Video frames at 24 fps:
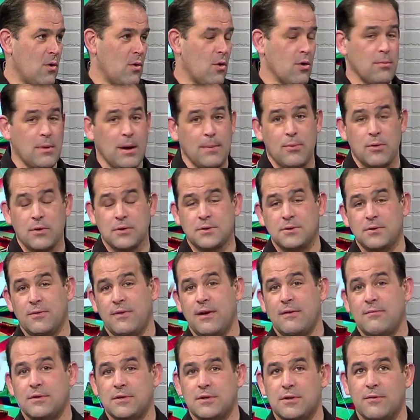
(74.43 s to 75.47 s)
Or my personal
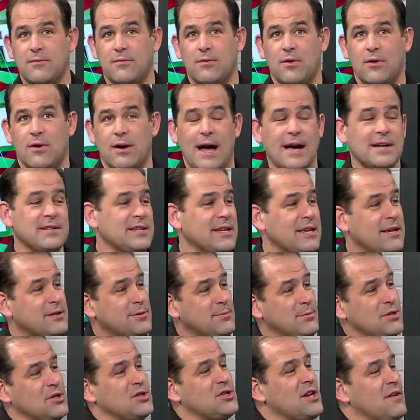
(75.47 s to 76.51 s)
favorite so far, actually,
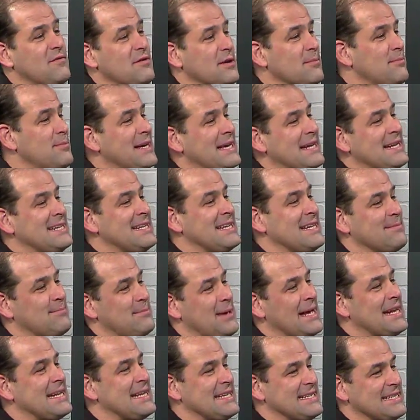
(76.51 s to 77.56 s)
he's been shoving
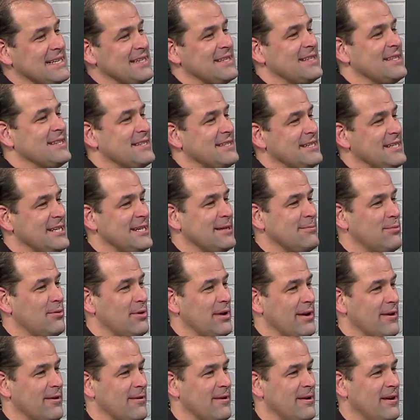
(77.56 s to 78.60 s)
pennies into the CD
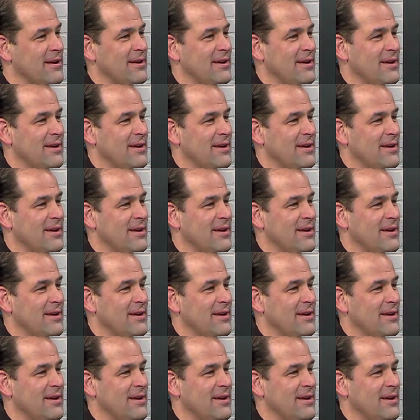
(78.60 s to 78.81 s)
player.